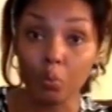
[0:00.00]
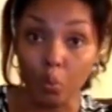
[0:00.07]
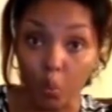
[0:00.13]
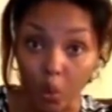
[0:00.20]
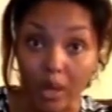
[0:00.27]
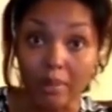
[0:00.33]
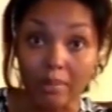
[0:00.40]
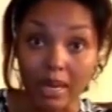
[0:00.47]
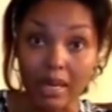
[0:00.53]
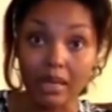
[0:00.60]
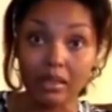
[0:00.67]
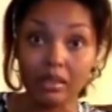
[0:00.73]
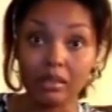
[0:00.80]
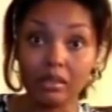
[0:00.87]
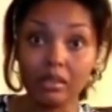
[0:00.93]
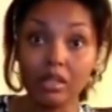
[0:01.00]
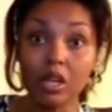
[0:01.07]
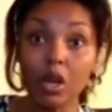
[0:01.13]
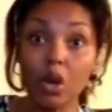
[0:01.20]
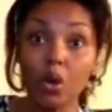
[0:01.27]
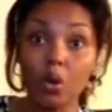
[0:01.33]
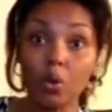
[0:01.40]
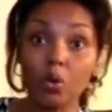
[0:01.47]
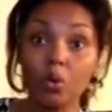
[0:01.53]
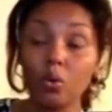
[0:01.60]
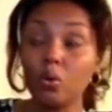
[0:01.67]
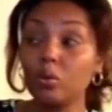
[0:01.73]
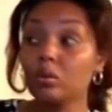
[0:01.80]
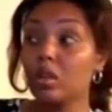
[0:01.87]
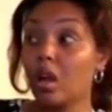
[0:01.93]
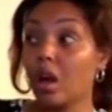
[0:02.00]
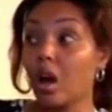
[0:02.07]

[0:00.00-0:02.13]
women who